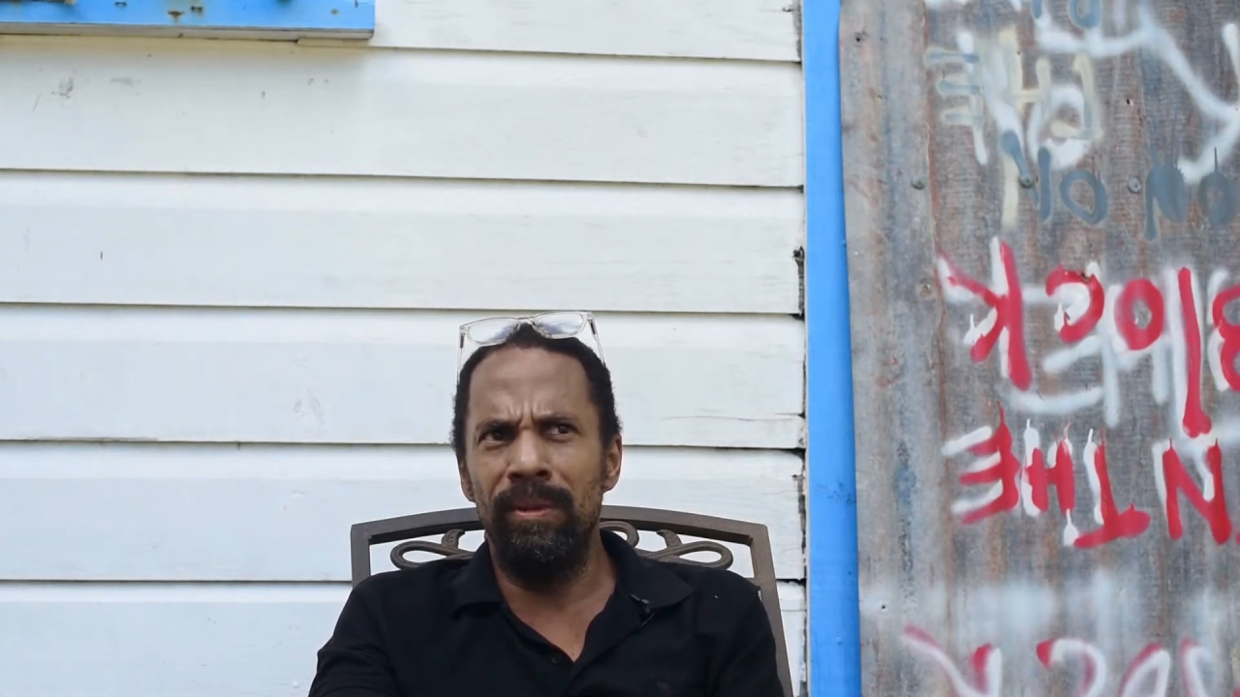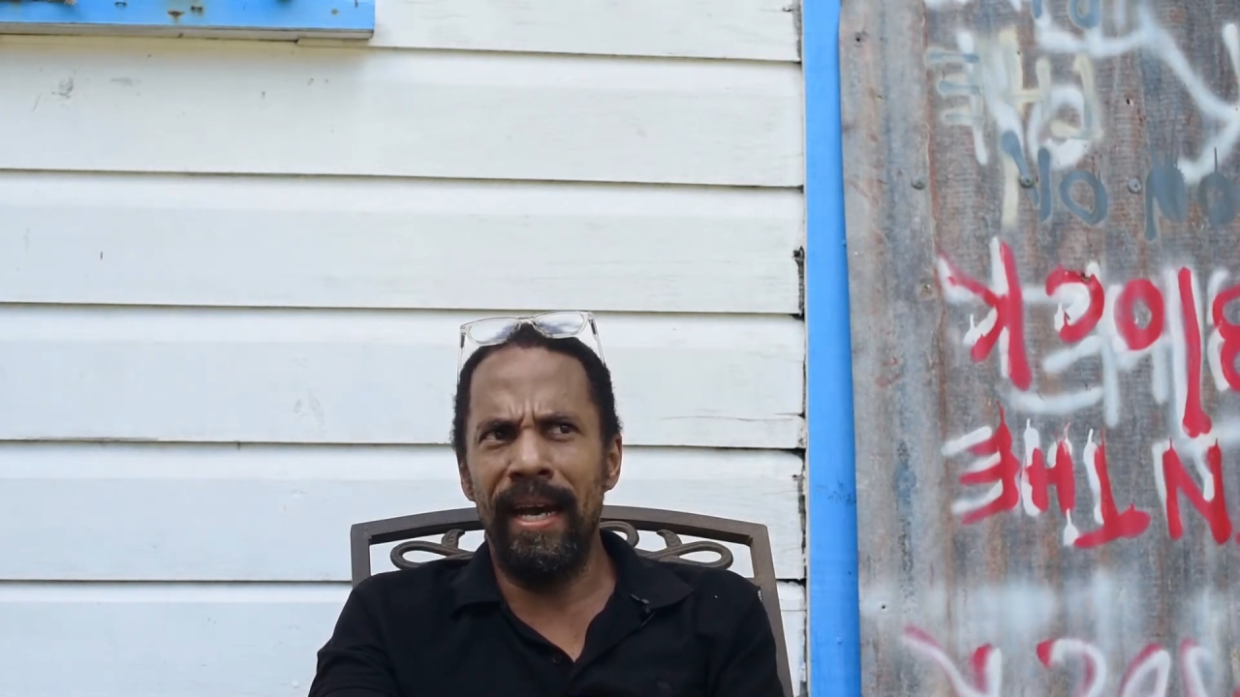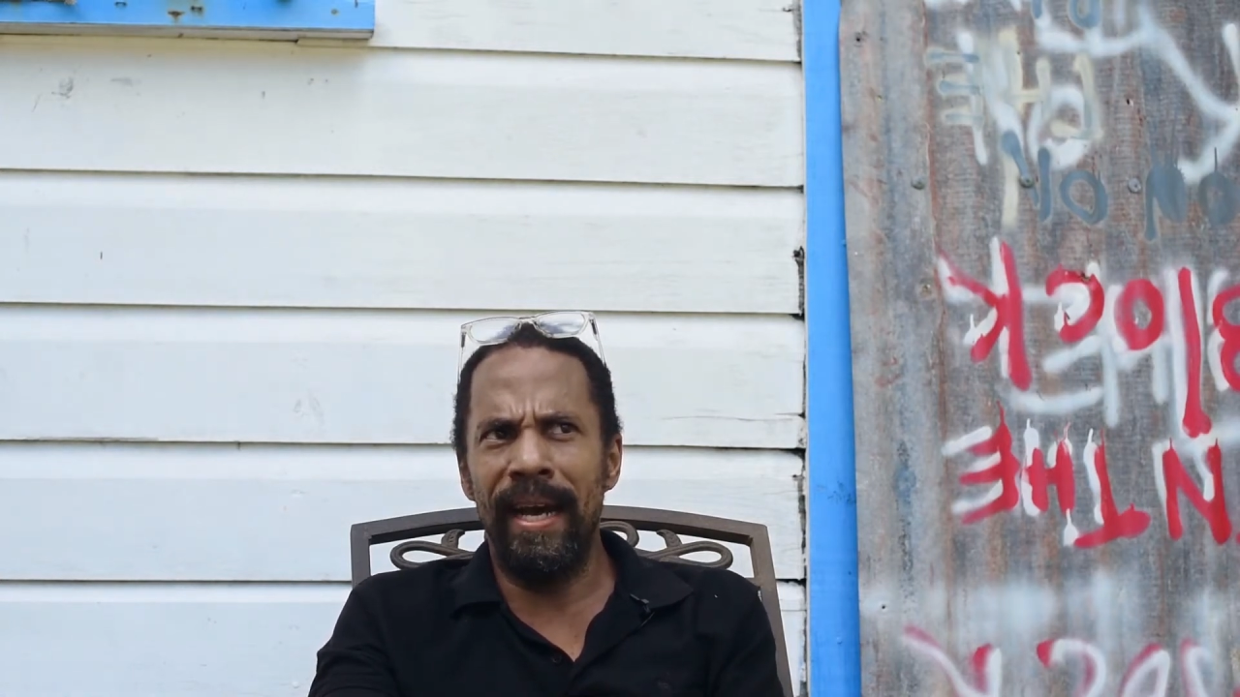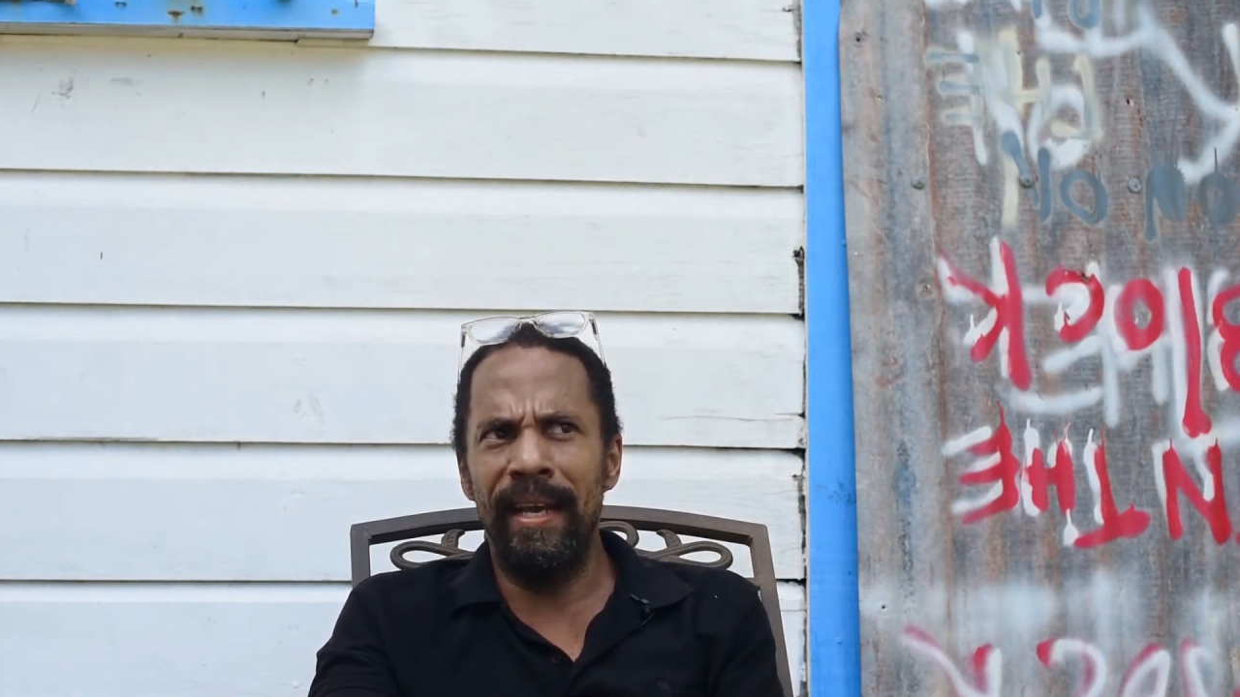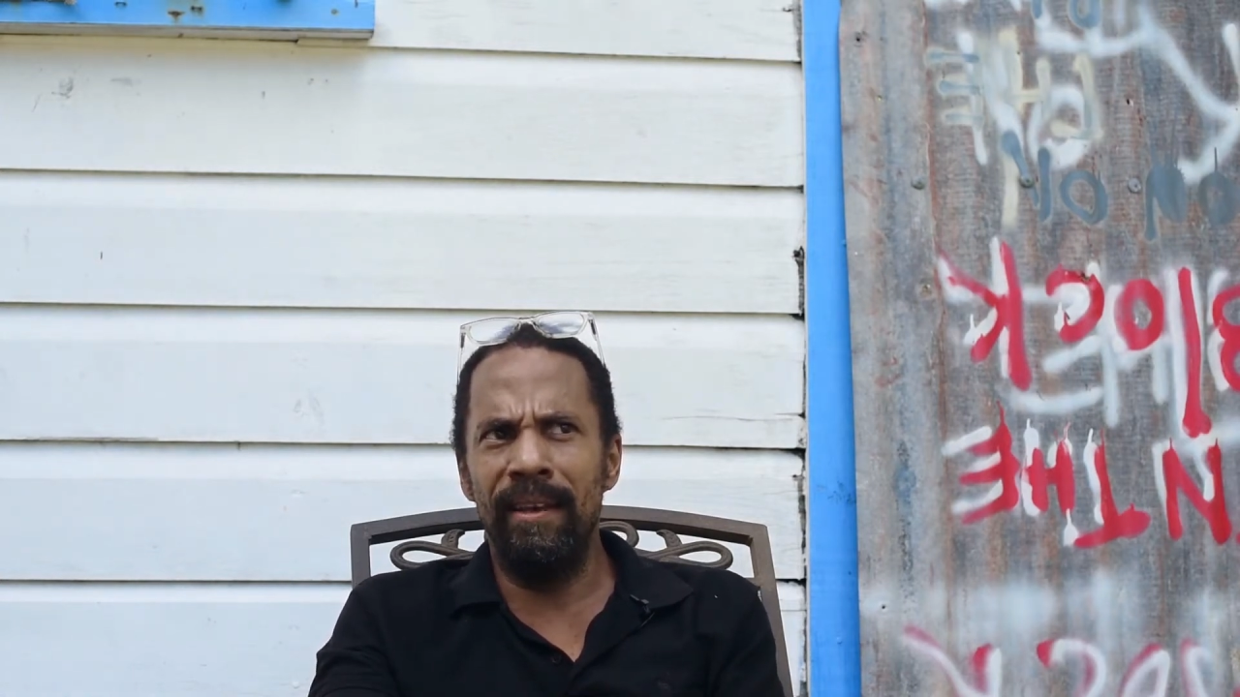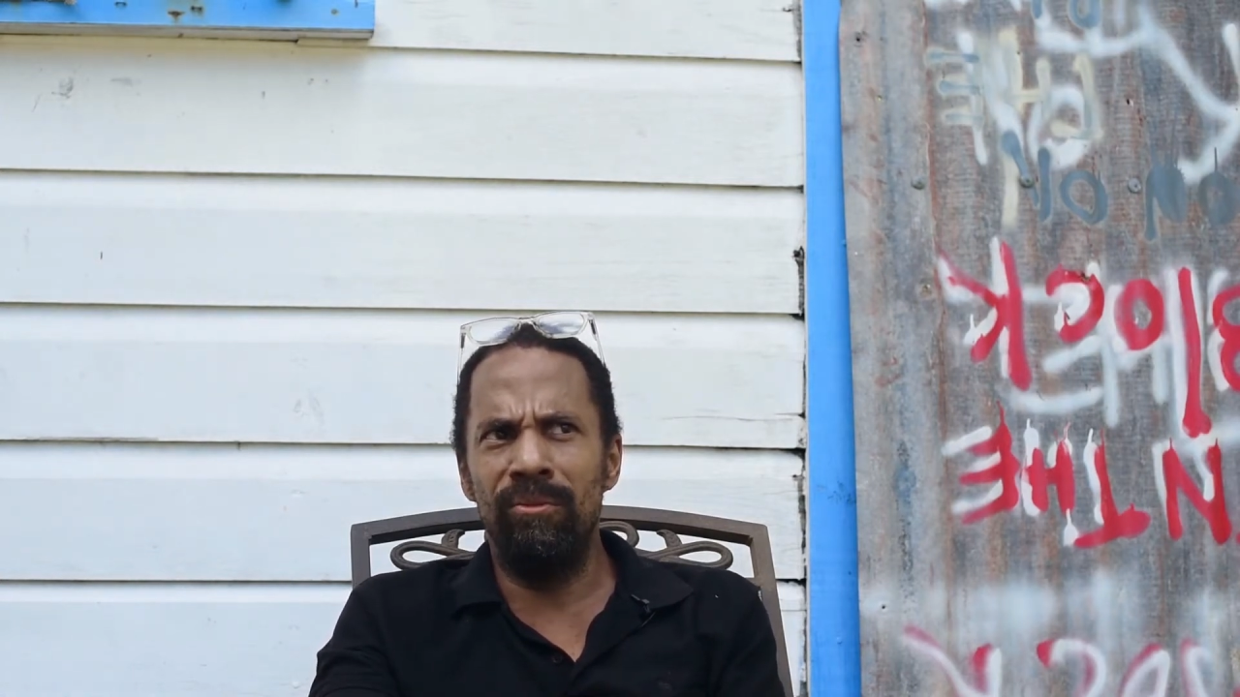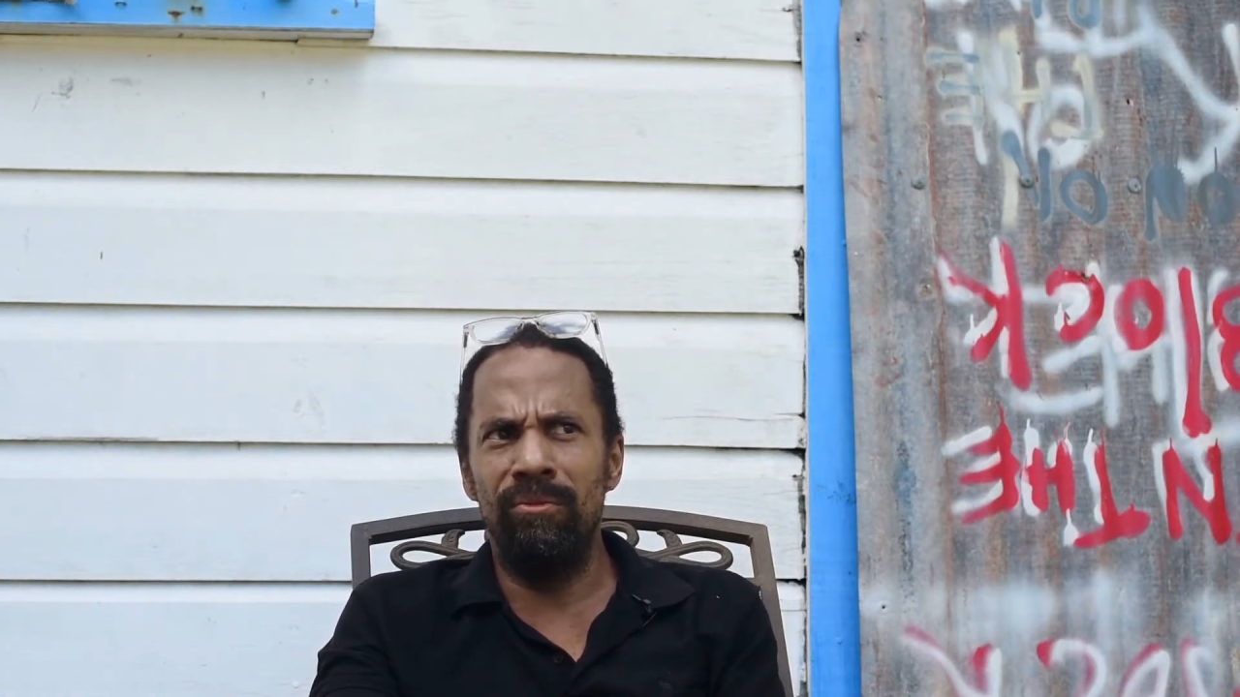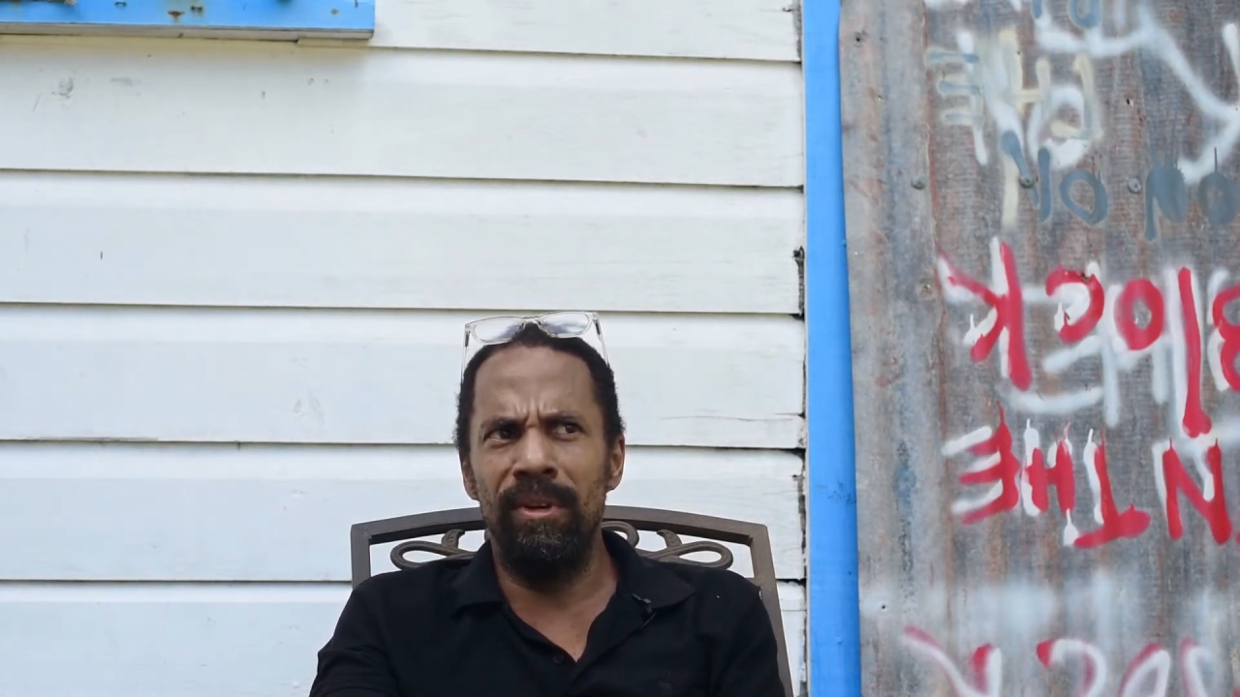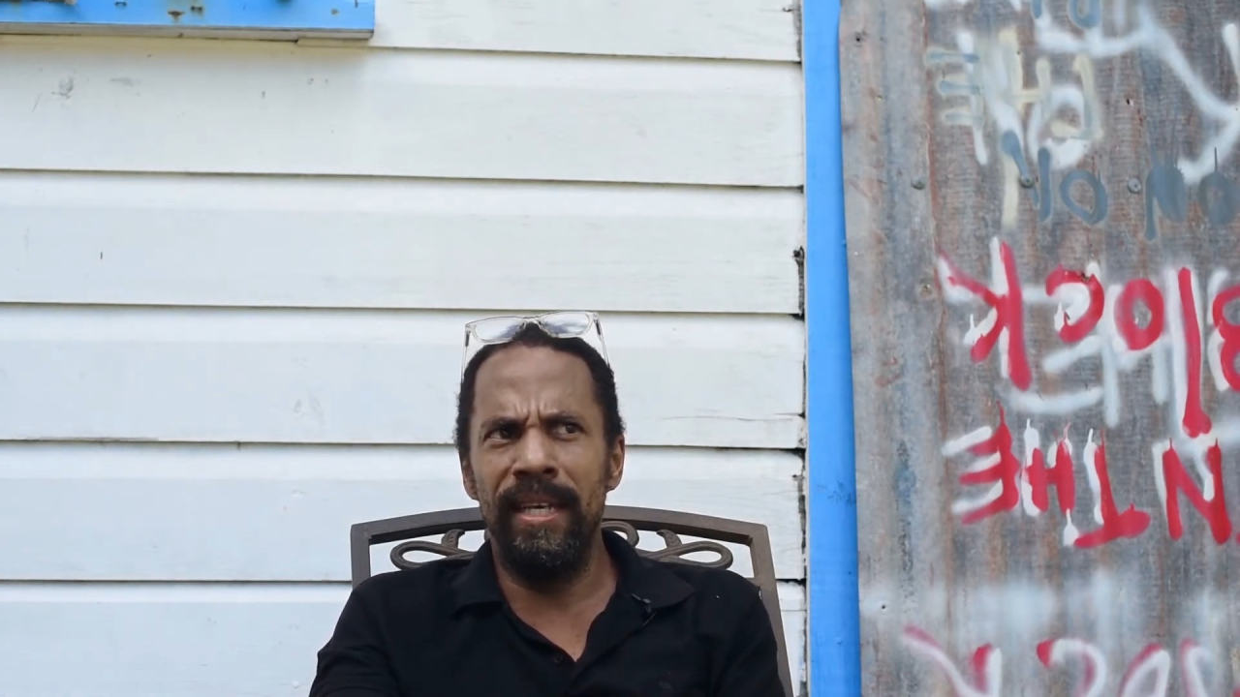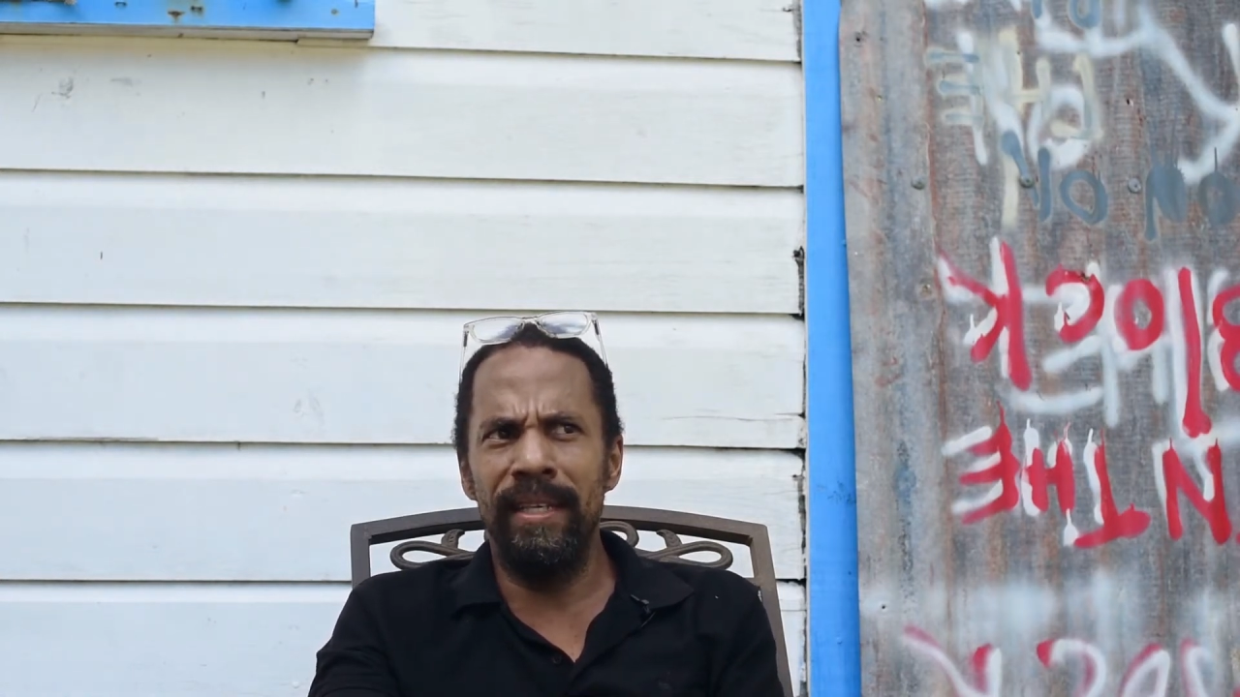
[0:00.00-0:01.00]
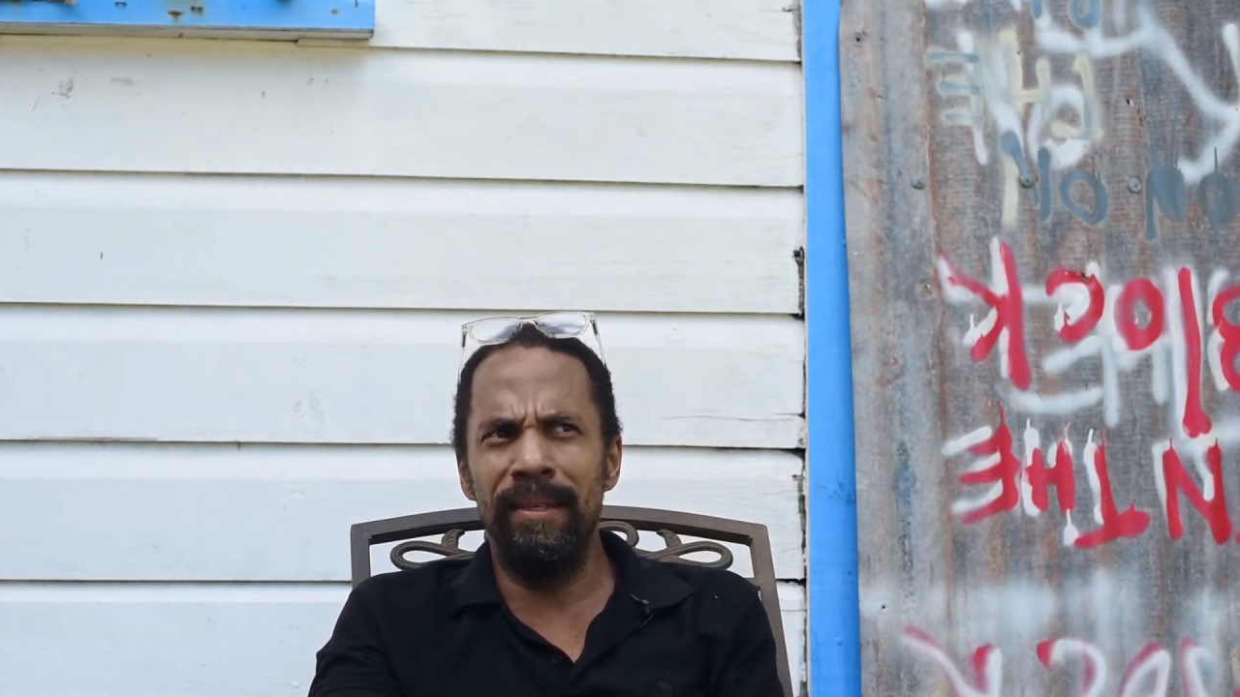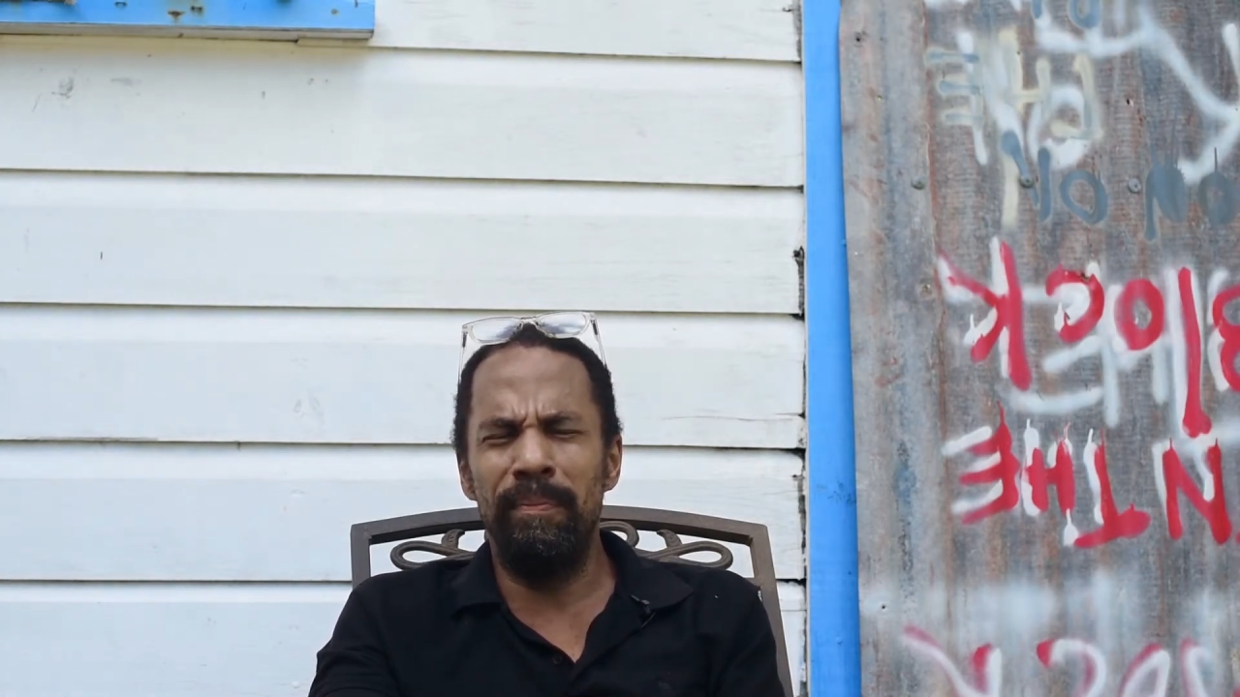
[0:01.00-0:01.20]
that it really,